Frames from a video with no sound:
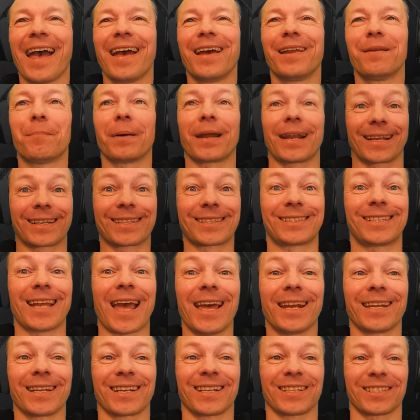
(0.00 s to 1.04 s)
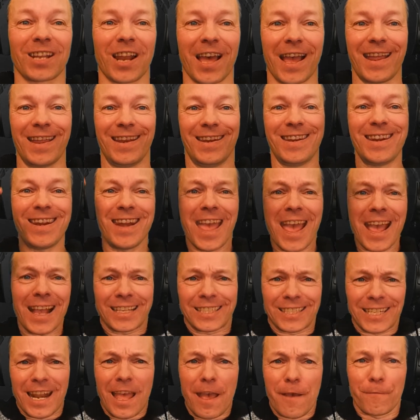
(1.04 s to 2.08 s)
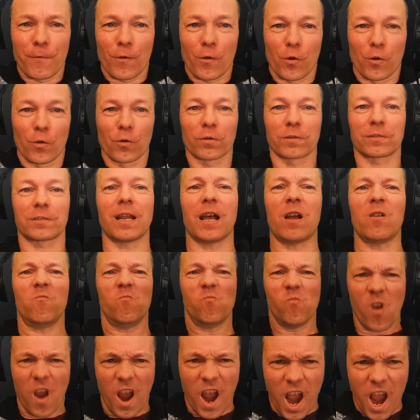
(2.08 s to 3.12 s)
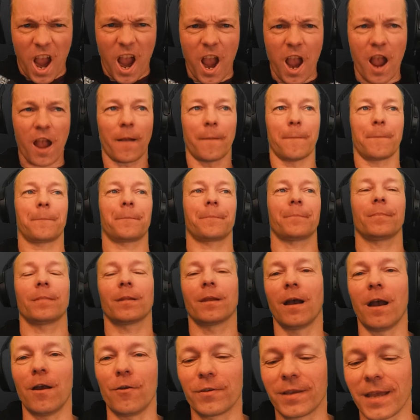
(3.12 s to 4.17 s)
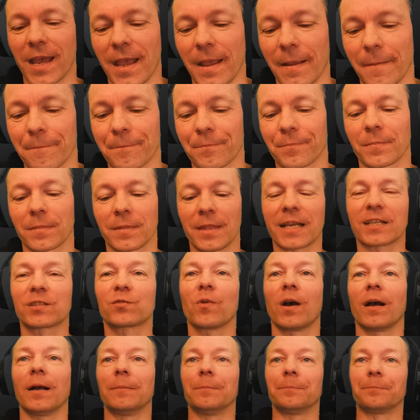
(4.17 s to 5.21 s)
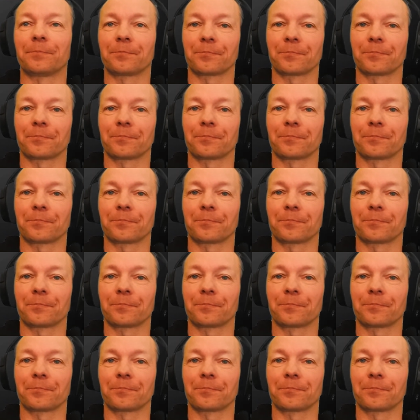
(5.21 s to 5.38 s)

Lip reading: But ecstatic is like next level. It's like, rah. Okay, next one.